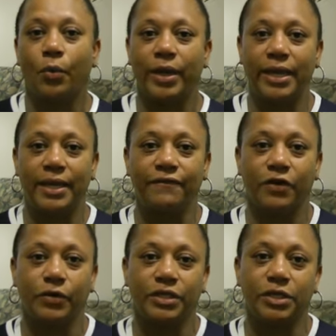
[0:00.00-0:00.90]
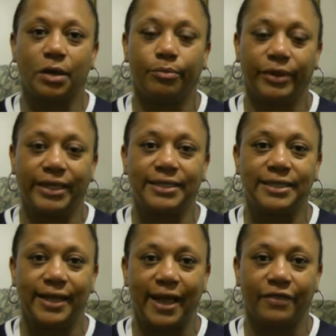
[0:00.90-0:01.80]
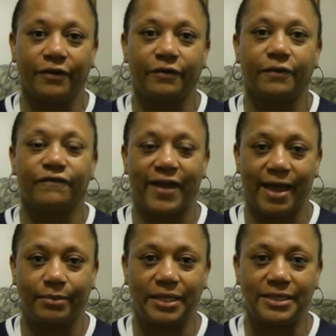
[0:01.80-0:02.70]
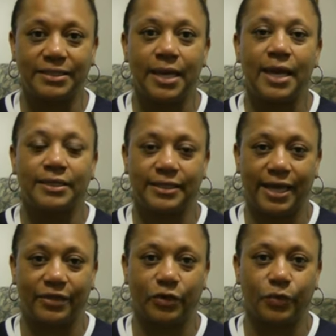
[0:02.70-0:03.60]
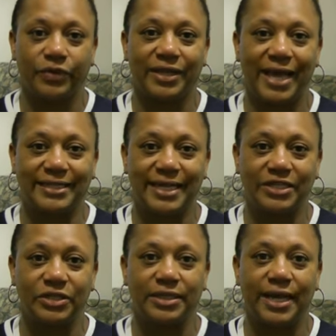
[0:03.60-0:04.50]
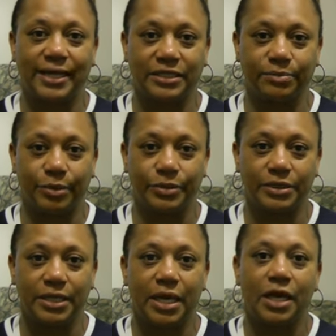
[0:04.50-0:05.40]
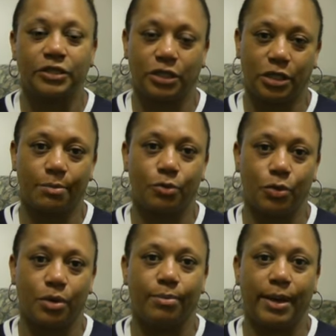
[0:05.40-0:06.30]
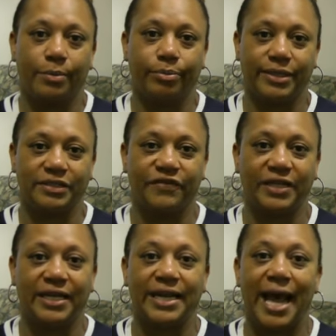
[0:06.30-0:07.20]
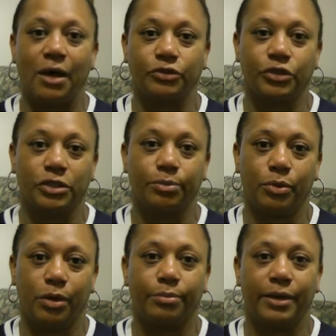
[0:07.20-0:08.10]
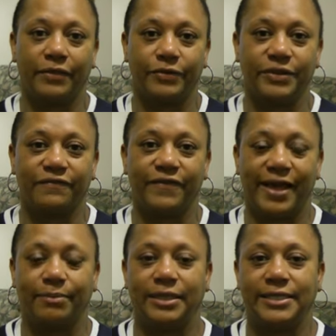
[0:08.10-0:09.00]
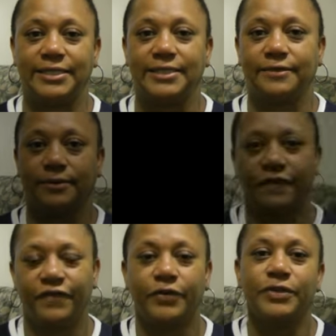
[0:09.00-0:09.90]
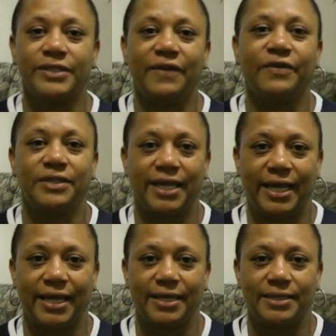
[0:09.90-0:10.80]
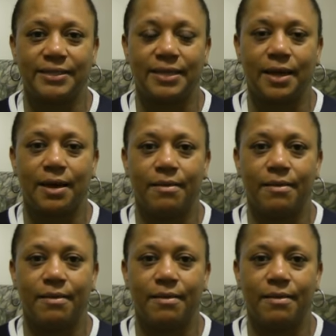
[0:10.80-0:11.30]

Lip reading: We focus on bringing together families together with lactation experts to learn more about breastfeeding and how to support mothers and families. The first 7 days